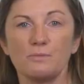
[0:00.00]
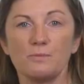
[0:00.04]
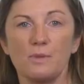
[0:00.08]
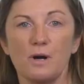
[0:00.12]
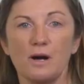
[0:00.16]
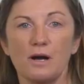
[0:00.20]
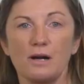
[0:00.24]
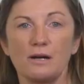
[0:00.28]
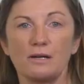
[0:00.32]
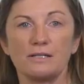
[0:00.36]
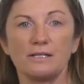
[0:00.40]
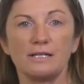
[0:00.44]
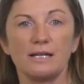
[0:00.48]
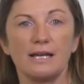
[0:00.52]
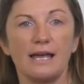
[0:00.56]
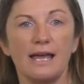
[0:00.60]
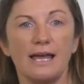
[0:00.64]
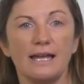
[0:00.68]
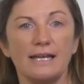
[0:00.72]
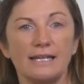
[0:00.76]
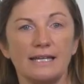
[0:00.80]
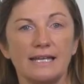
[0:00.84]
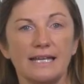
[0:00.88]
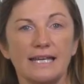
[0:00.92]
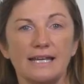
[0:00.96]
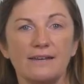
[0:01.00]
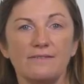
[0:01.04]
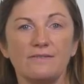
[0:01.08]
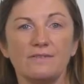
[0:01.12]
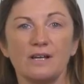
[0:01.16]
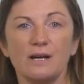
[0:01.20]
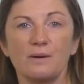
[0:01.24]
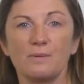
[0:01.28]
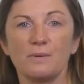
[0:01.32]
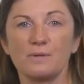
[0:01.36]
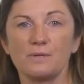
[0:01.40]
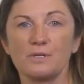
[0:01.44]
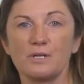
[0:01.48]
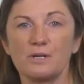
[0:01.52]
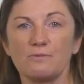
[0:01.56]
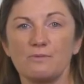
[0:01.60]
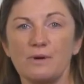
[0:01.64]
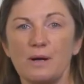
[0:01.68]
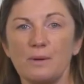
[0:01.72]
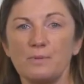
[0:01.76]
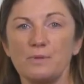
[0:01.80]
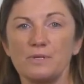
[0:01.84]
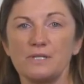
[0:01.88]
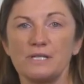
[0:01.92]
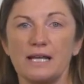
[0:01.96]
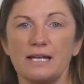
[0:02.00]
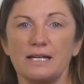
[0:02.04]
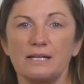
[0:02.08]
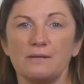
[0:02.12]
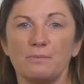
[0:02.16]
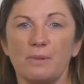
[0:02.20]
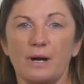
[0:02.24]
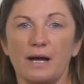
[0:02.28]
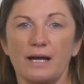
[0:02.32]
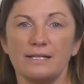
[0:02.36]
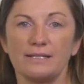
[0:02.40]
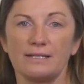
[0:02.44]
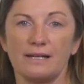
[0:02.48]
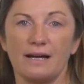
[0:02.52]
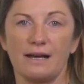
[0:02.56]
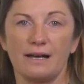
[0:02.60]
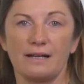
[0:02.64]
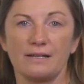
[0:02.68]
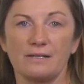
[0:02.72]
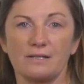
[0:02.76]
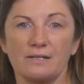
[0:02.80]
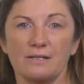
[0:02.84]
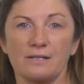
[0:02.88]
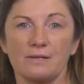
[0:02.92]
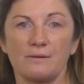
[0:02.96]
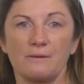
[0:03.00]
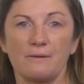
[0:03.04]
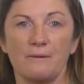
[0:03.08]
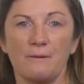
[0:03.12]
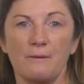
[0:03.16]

are marked and the even numbers are represented by dots.